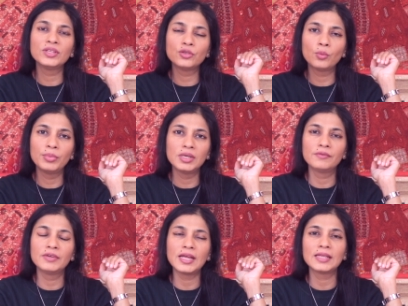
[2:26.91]
with your
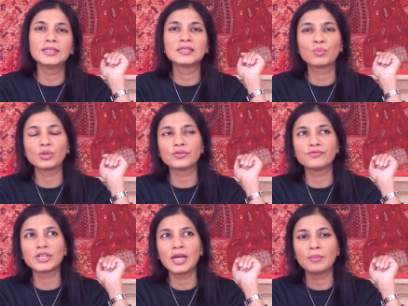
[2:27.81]
beloved at this point
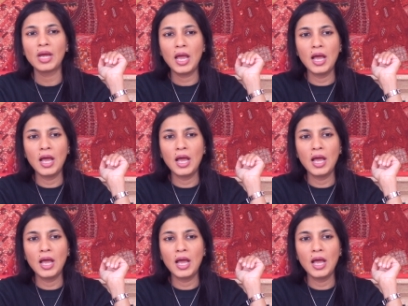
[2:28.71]
of time.